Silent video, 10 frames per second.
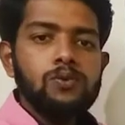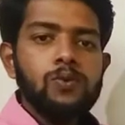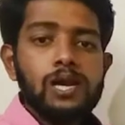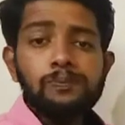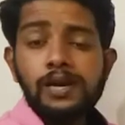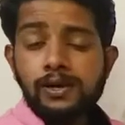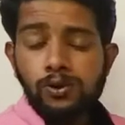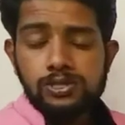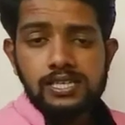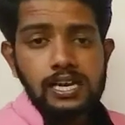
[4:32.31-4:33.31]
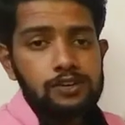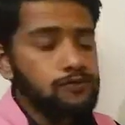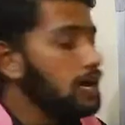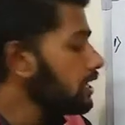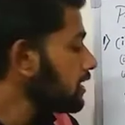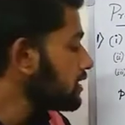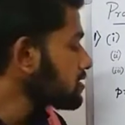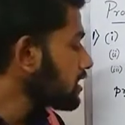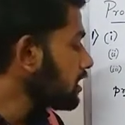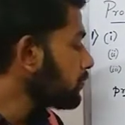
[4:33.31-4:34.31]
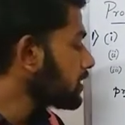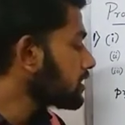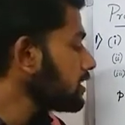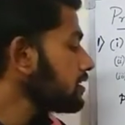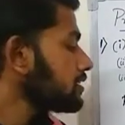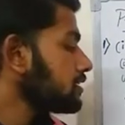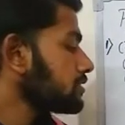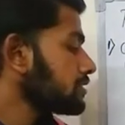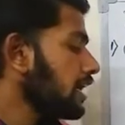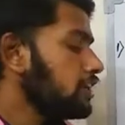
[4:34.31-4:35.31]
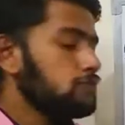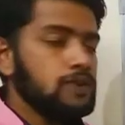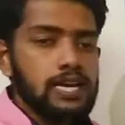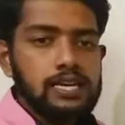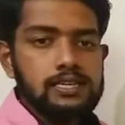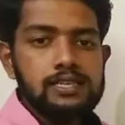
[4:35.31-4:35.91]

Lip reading: 1 by cosecant y is nothing but the sine y.